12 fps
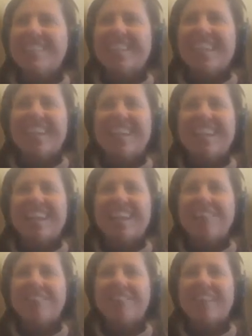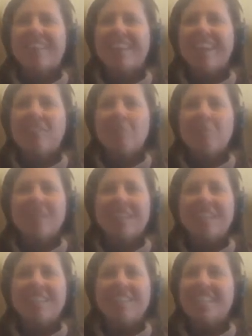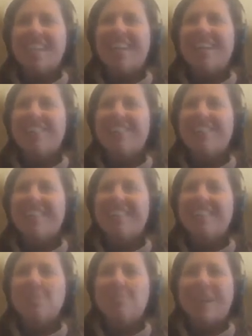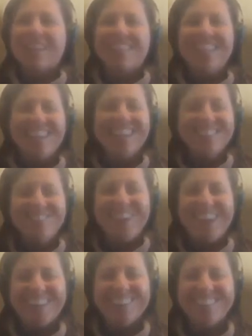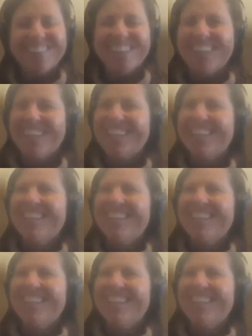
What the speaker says: I can't have like everybody in town think this bad thing about me.